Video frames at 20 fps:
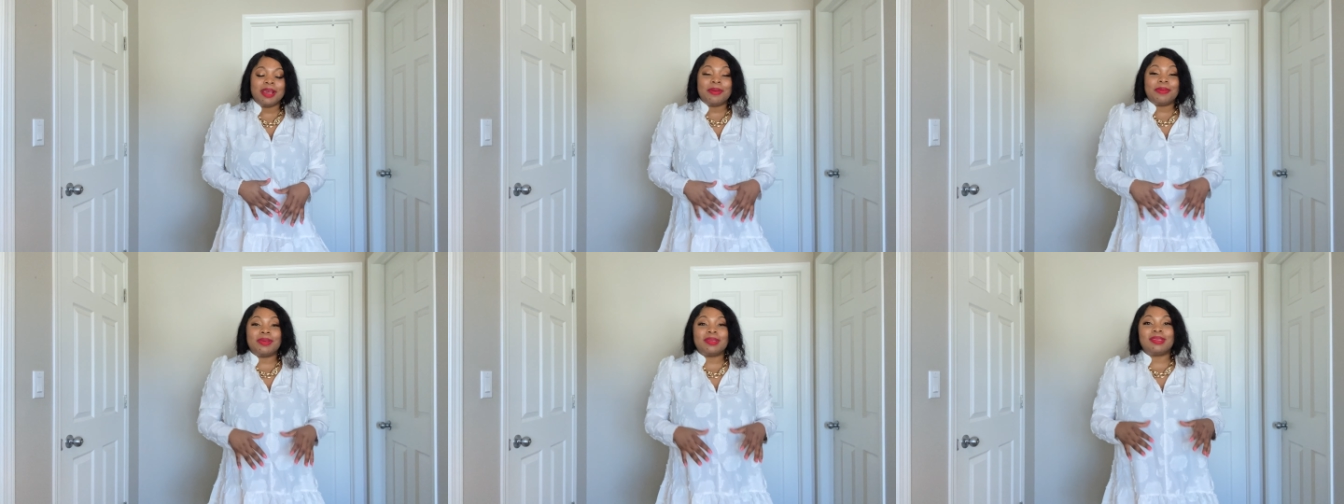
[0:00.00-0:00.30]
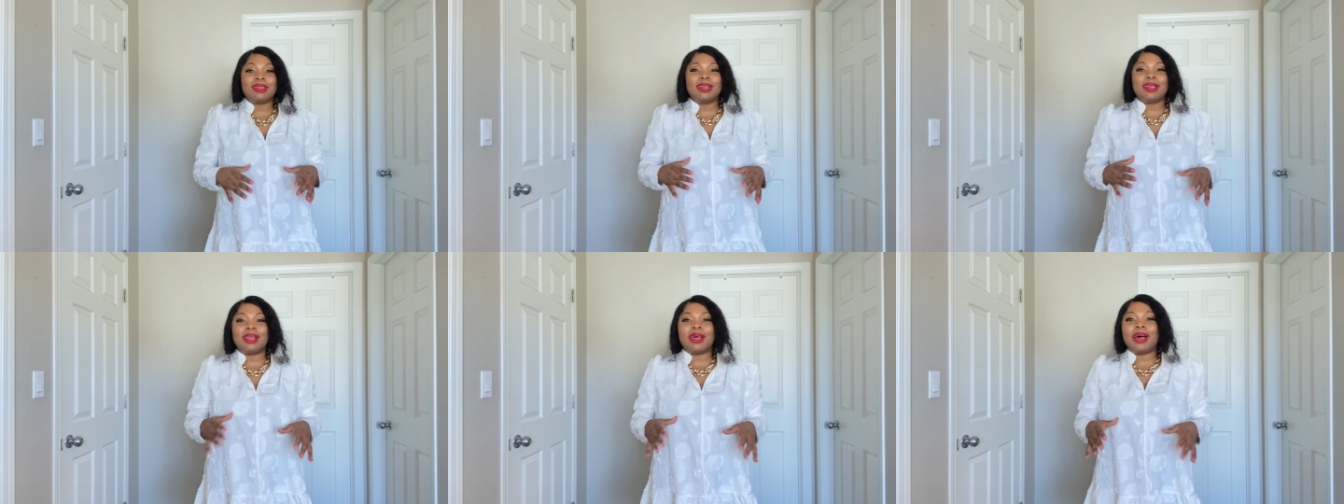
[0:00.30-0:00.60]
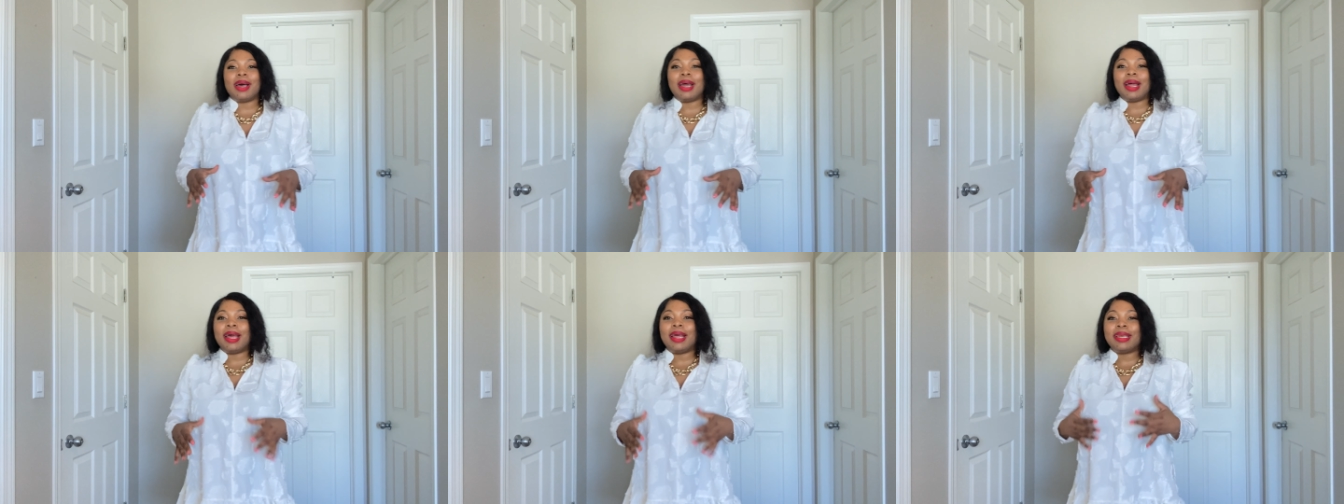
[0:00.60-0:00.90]
was a
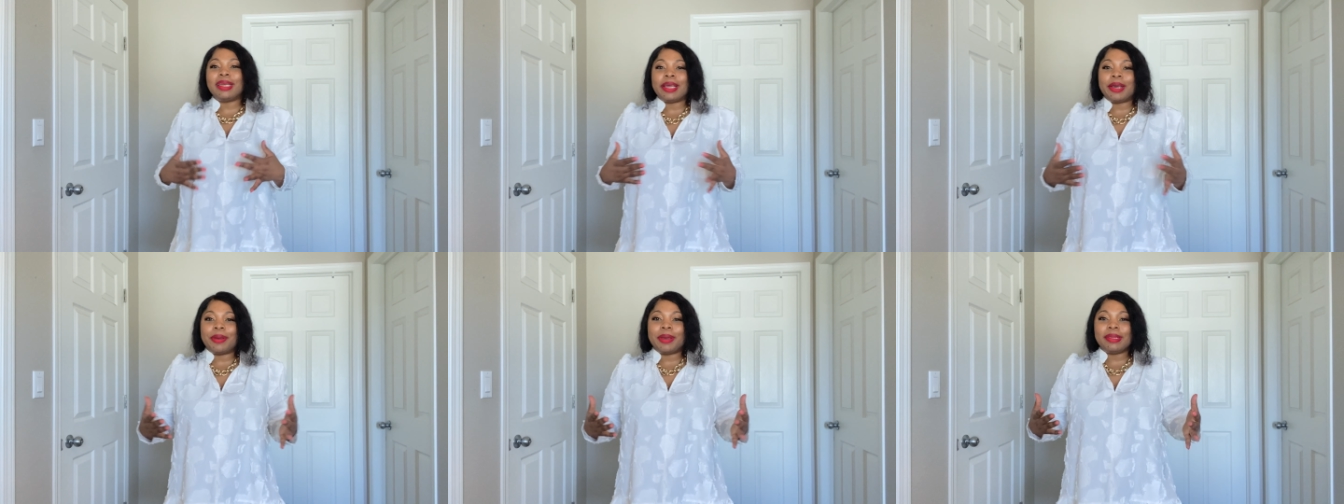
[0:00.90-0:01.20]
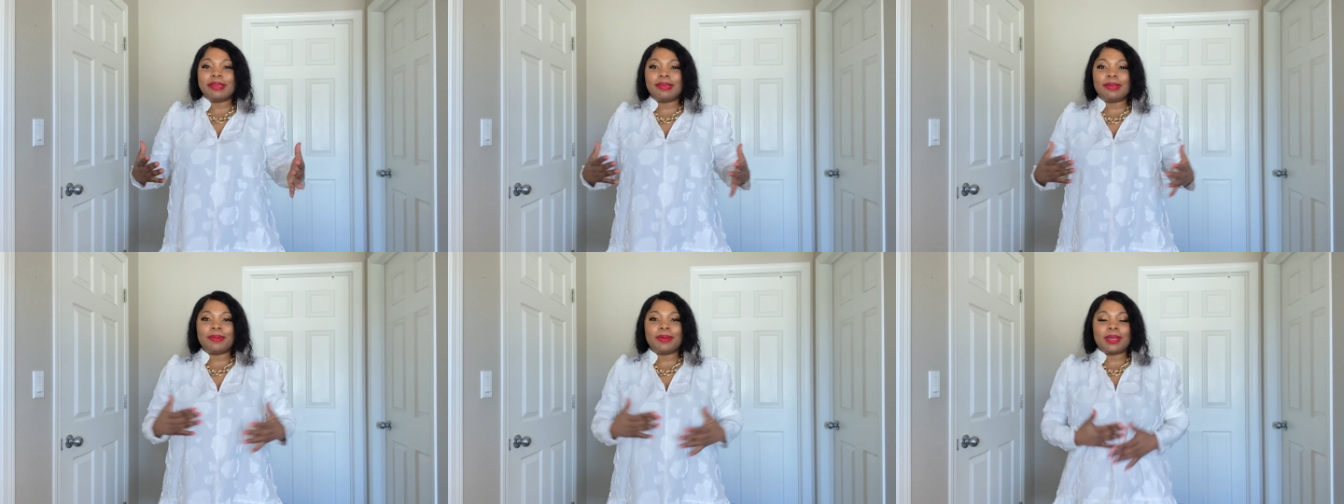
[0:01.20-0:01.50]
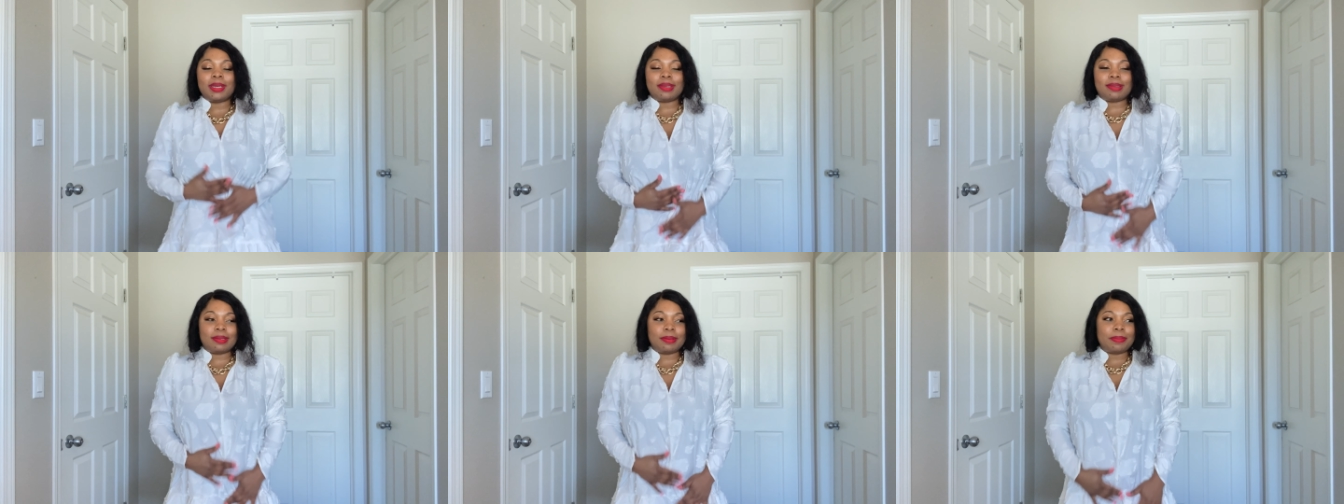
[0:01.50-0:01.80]
lot. And now I see
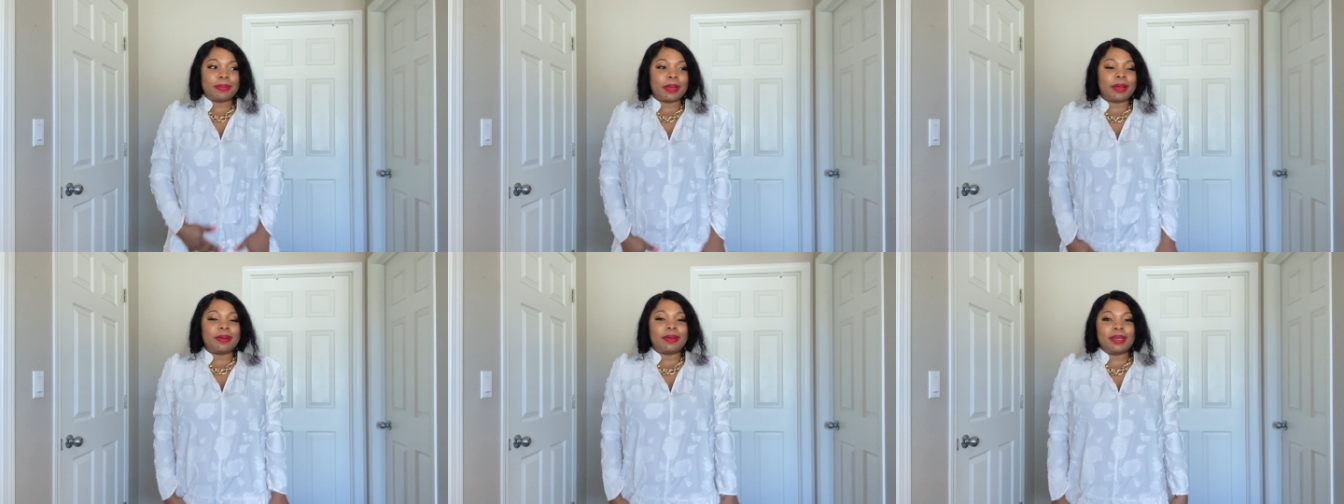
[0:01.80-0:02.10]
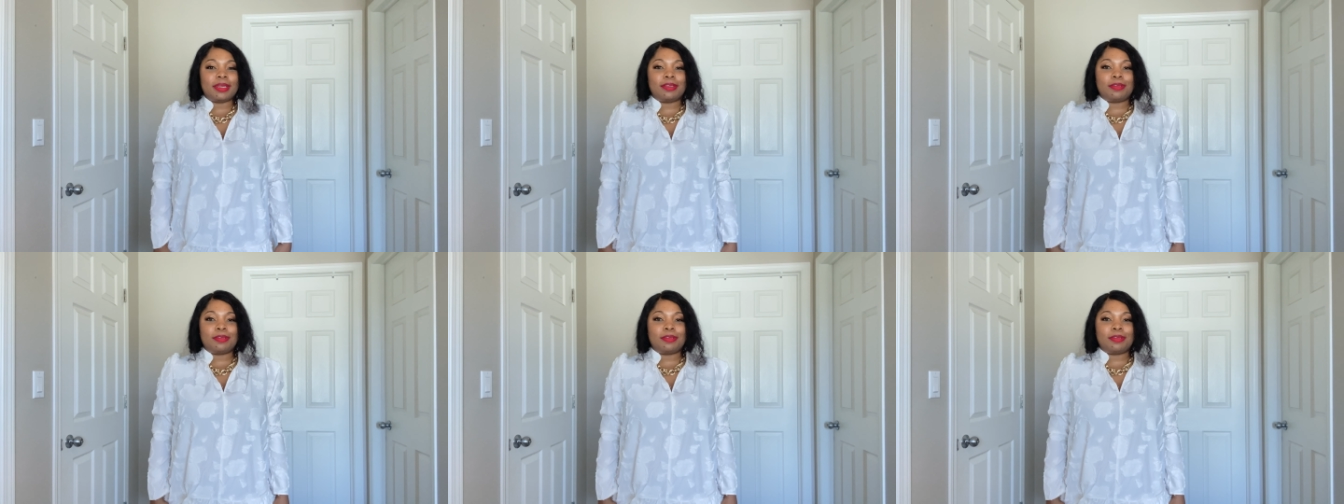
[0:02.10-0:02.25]
what it's about.